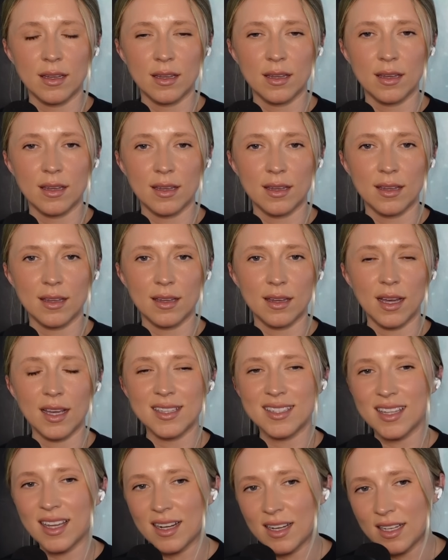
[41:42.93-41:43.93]
So I
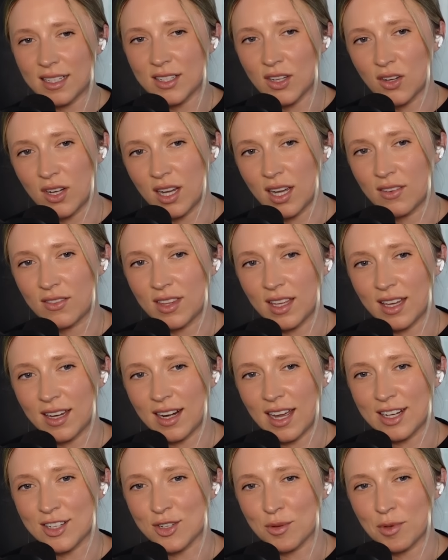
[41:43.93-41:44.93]
sadly don't have that
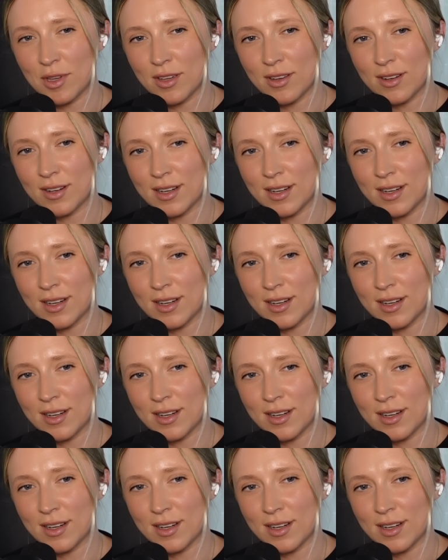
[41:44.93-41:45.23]
attribute.